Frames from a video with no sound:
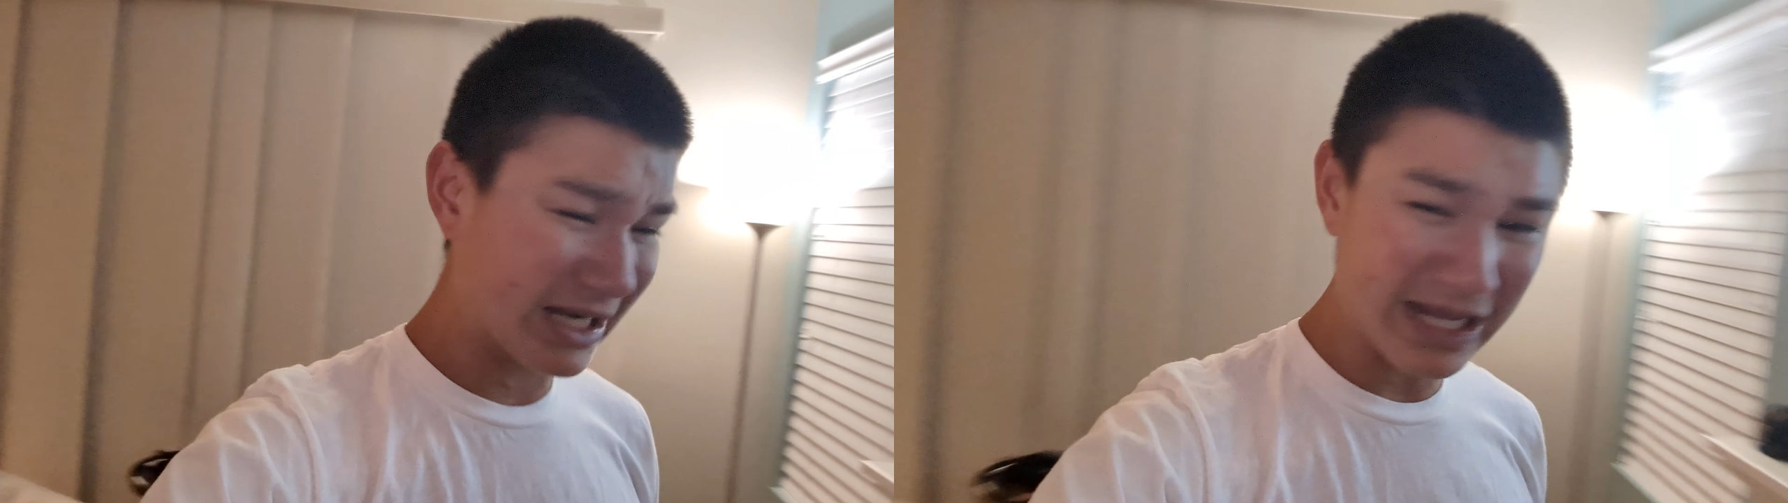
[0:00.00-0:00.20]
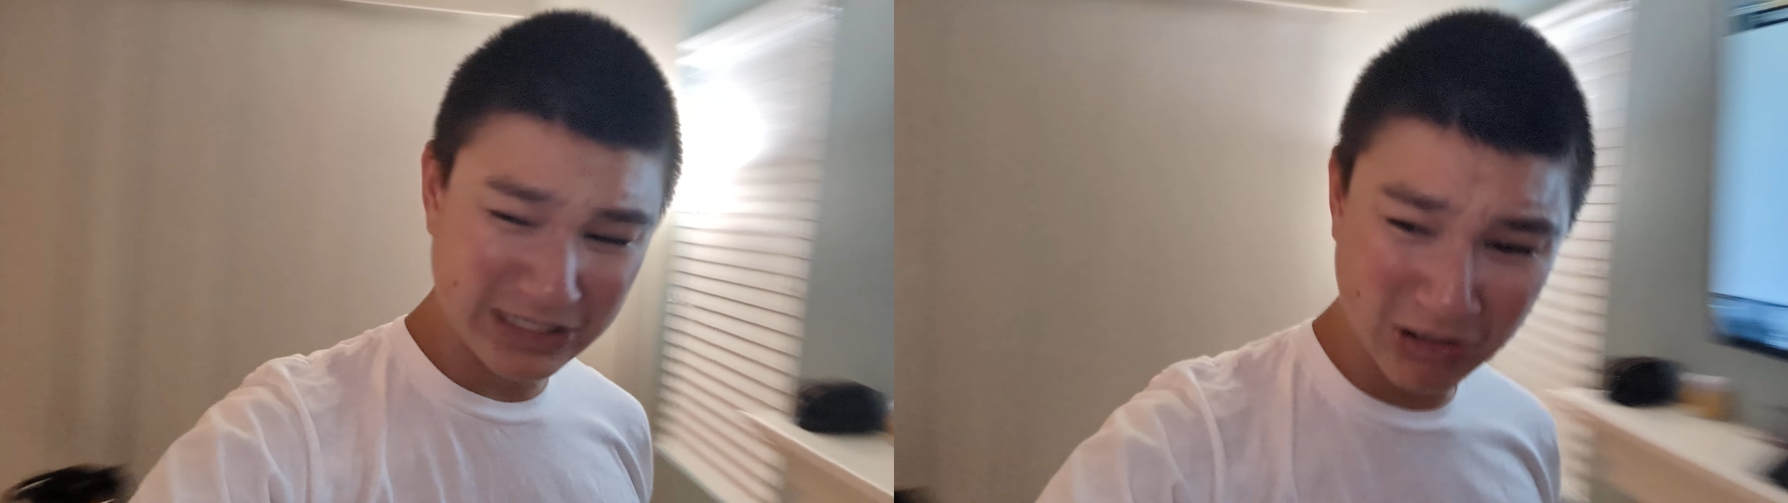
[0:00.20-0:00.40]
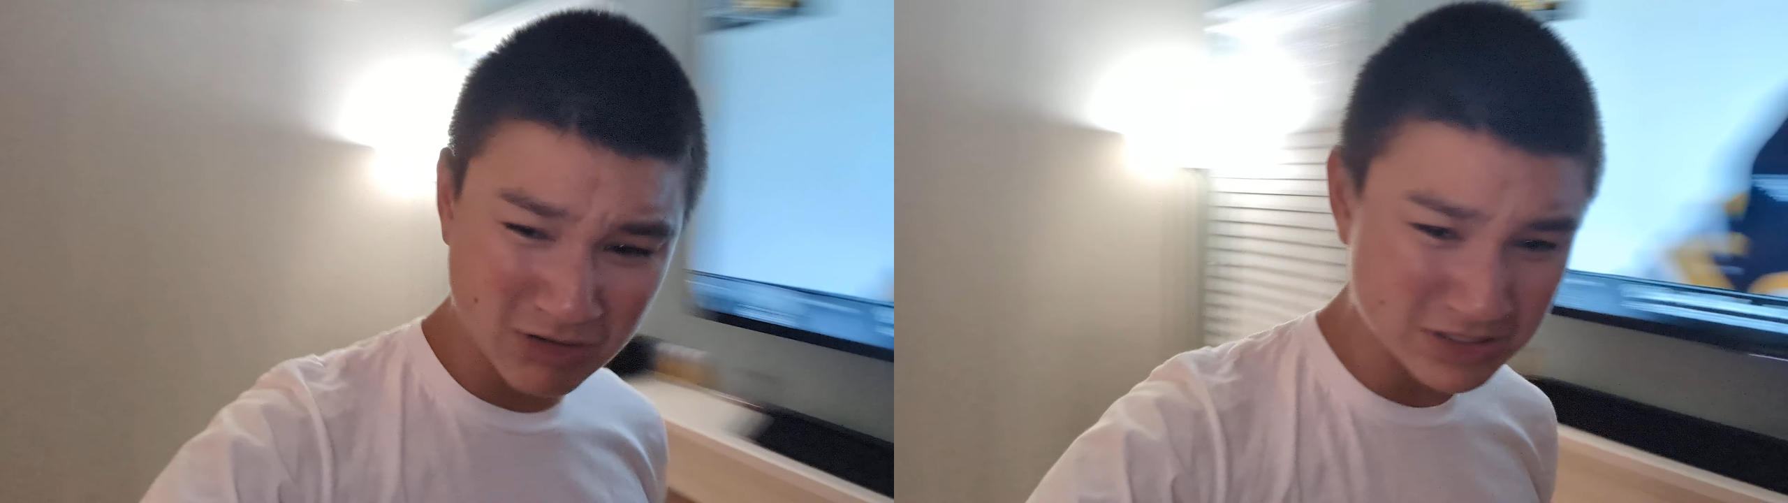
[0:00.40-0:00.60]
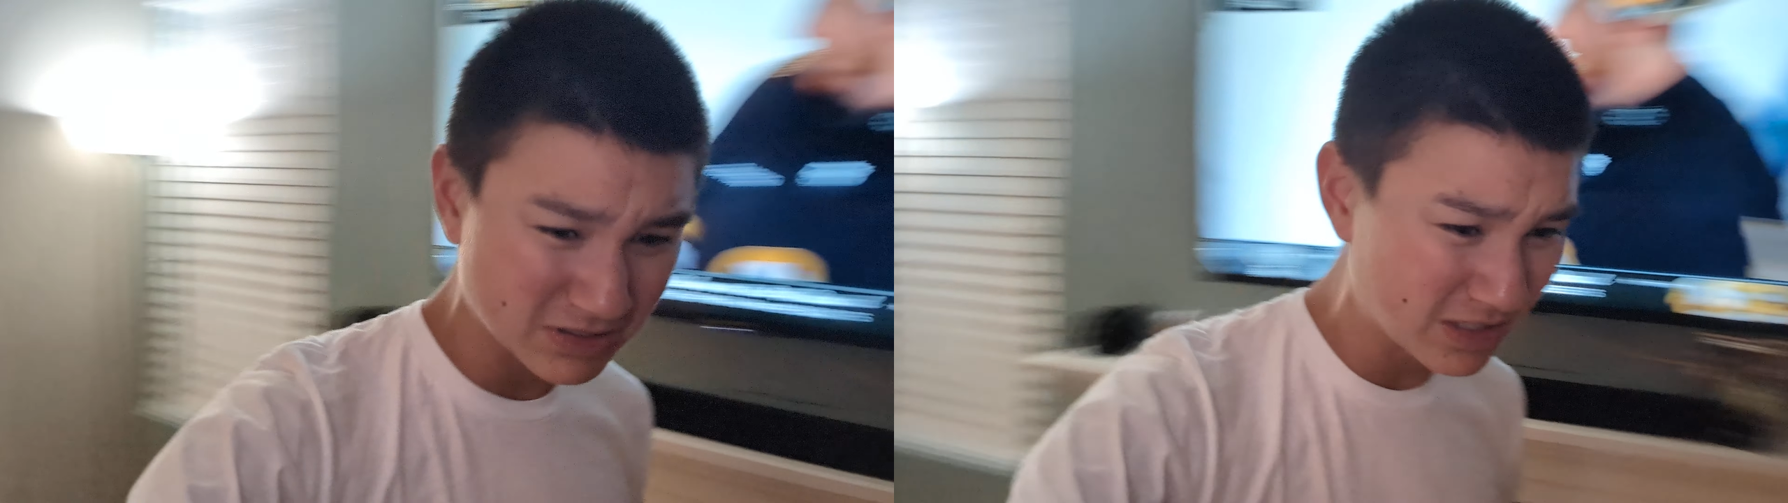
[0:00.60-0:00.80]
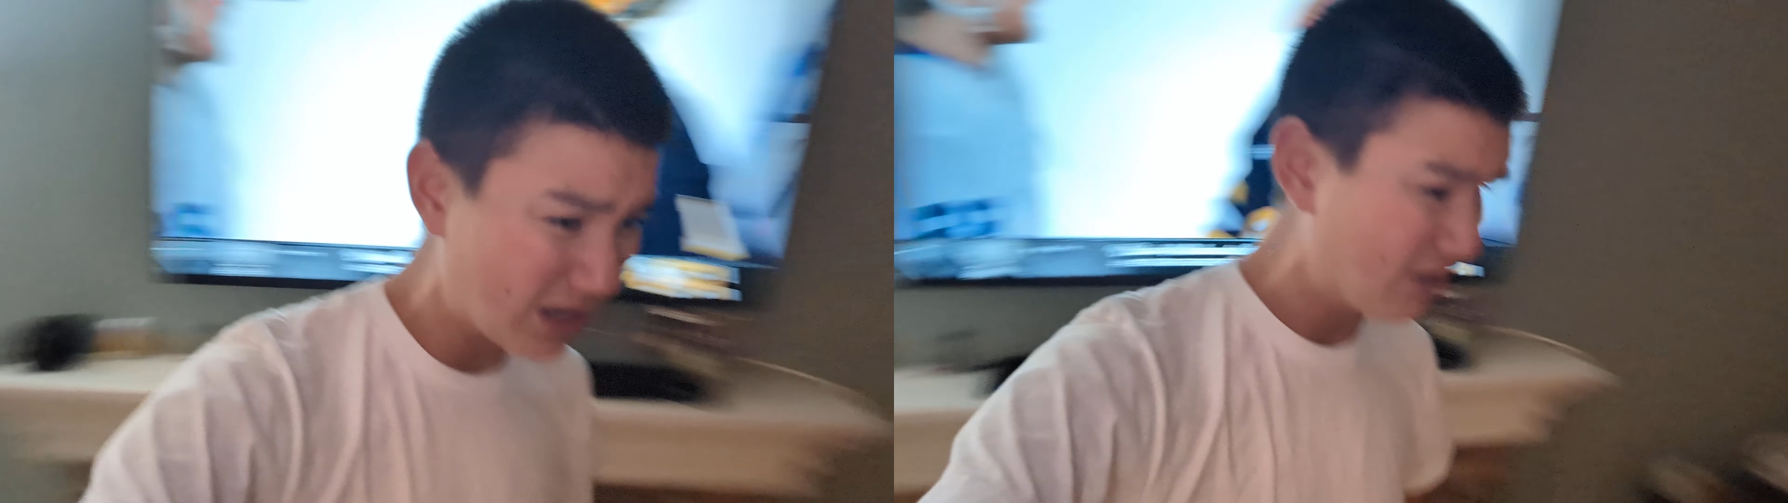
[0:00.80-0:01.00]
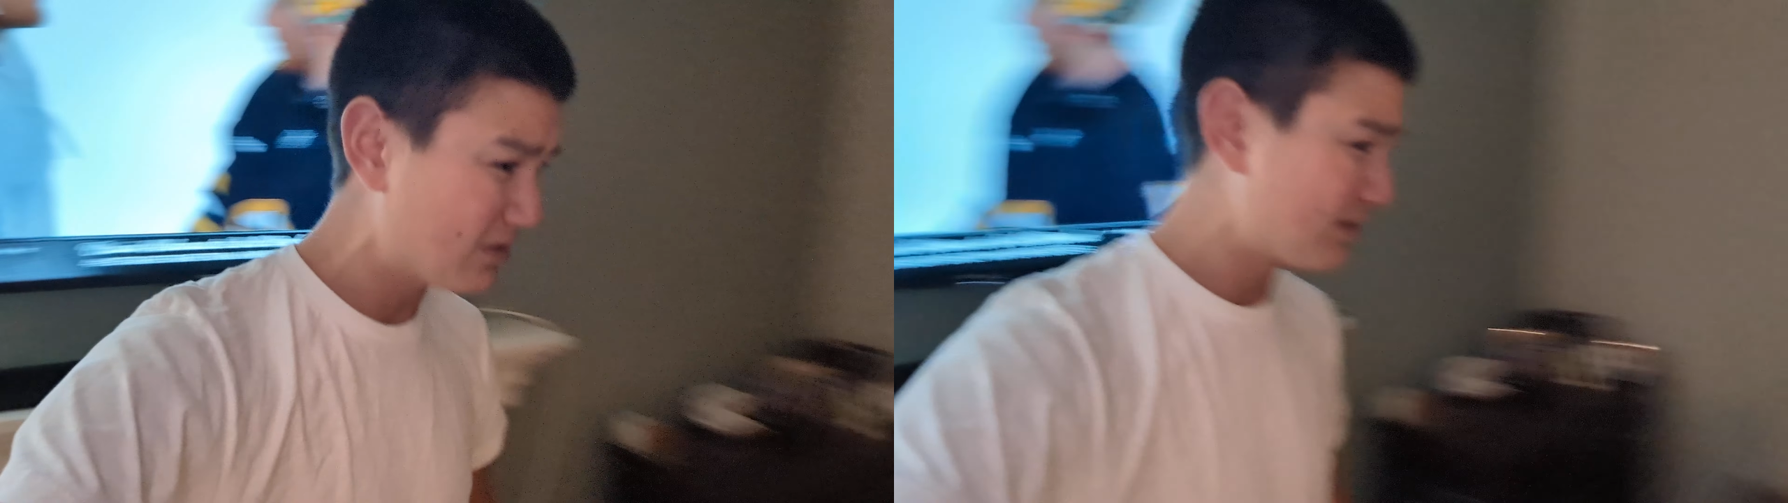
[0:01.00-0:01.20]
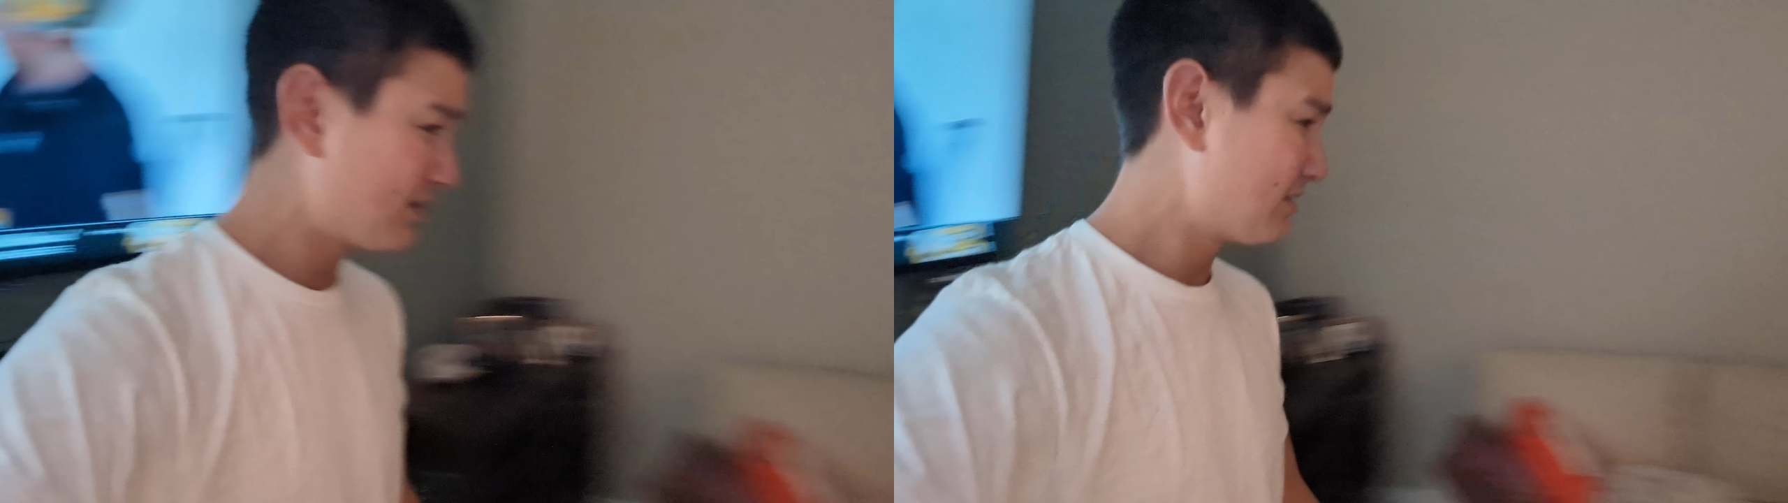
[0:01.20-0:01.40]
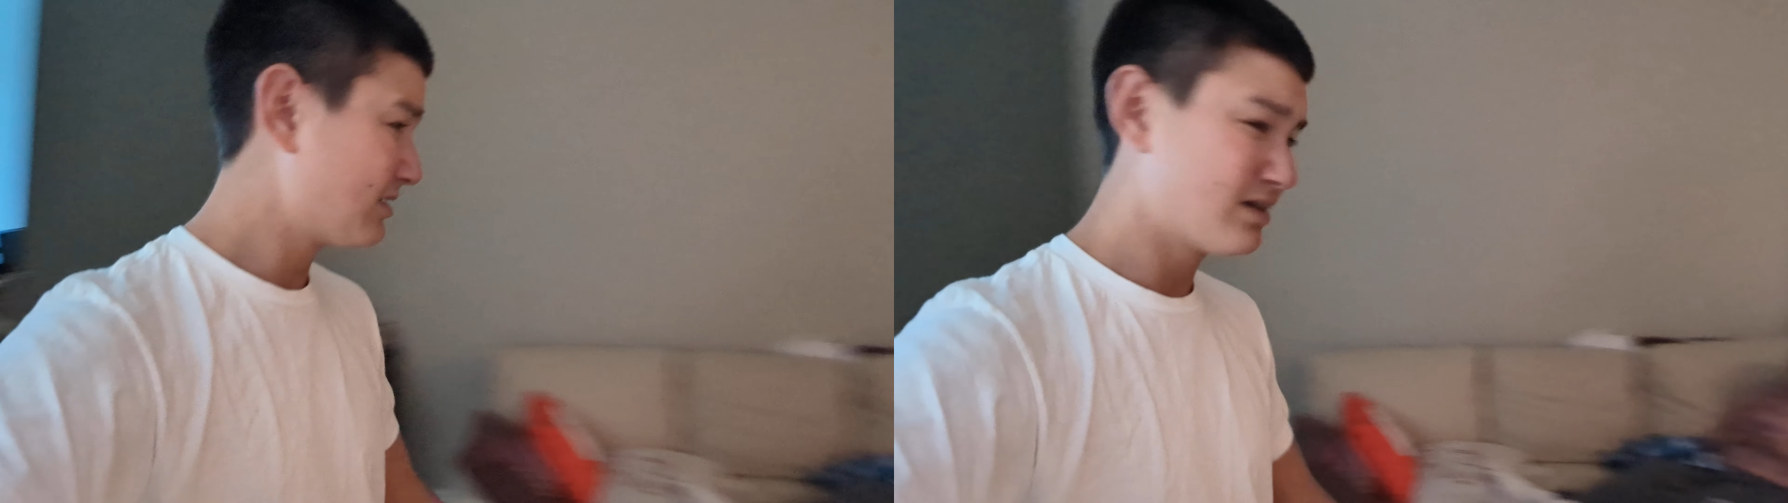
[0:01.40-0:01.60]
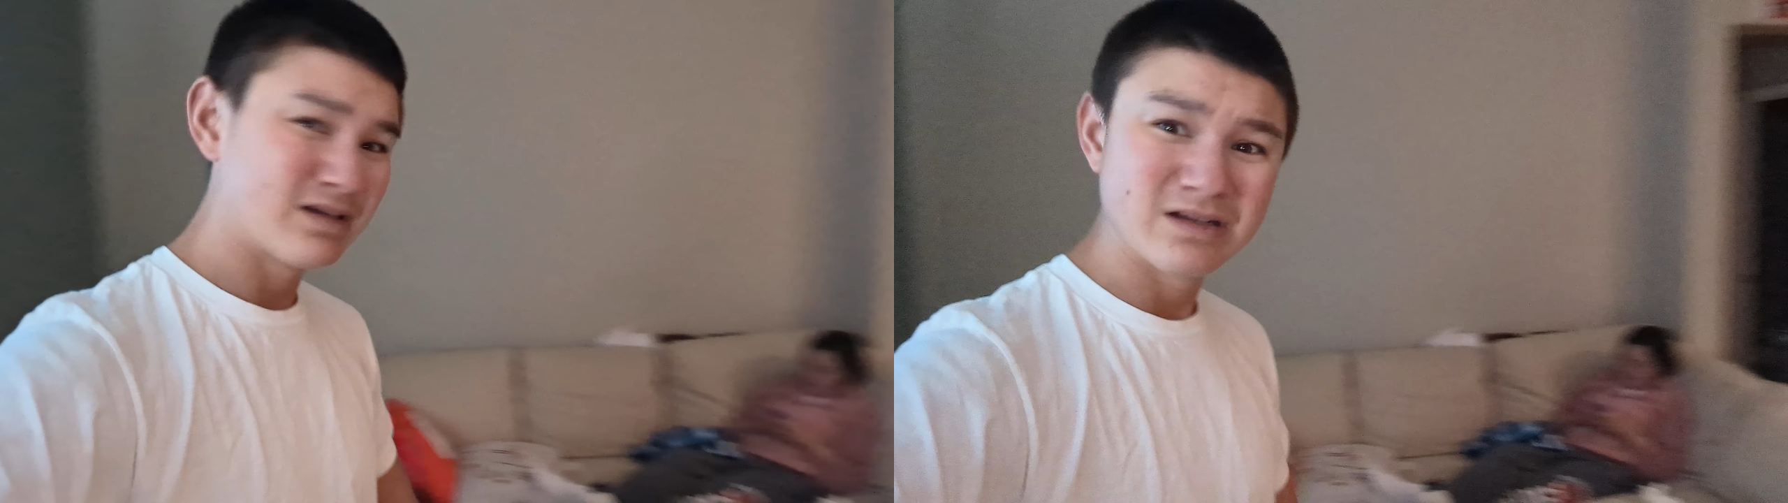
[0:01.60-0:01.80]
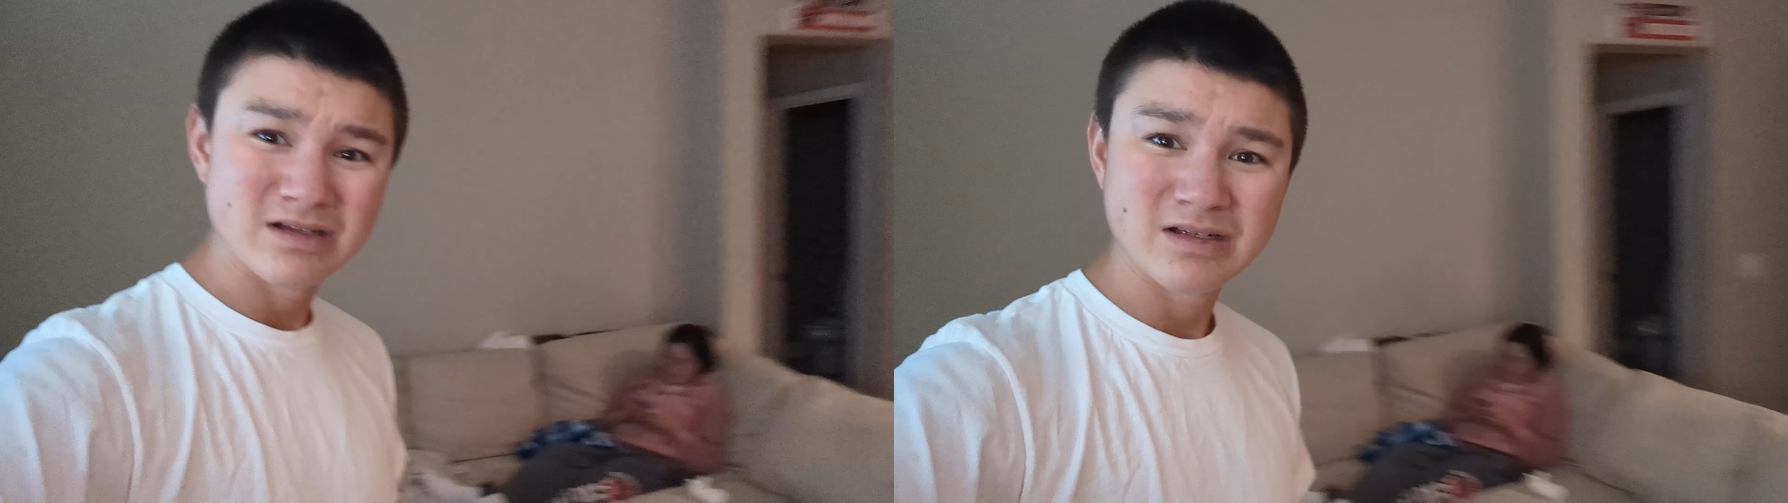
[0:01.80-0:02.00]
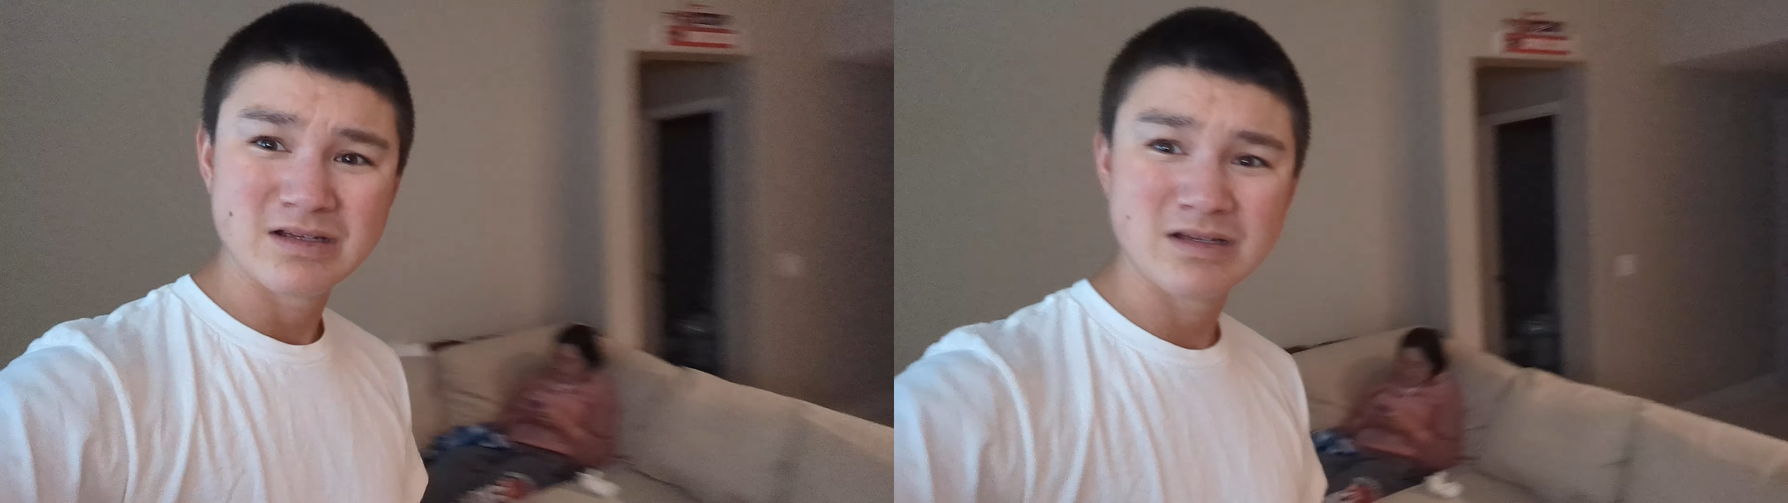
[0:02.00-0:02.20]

Can I curse or no? No.